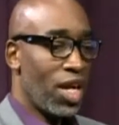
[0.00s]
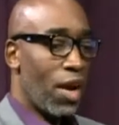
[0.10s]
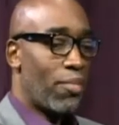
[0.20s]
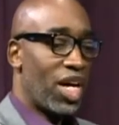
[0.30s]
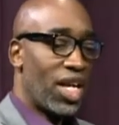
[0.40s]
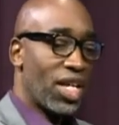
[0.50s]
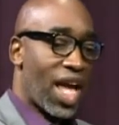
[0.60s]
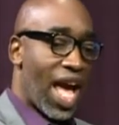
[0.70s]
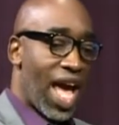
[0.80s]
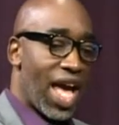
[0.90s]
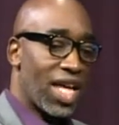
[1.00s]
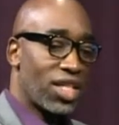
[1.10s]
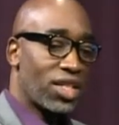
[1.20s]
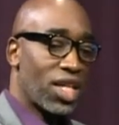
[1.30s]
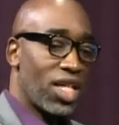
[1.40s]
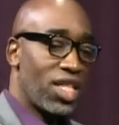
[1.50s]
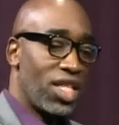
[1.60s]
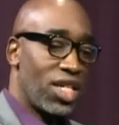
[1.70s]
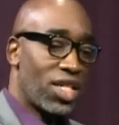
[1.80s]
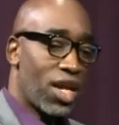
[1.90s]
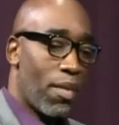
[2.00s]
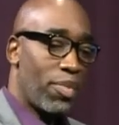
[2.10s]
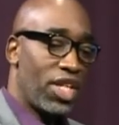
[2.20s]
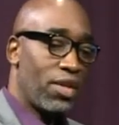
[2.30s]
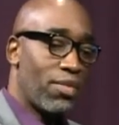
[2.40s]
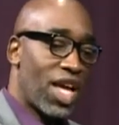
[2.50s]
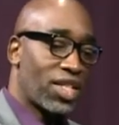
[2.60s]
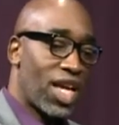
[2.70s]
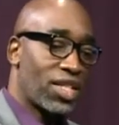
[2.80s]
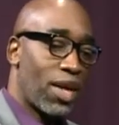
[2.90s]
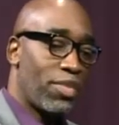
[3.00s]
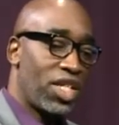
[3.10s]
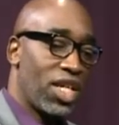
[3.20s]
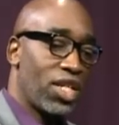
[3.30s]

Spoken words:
But as the company, as I began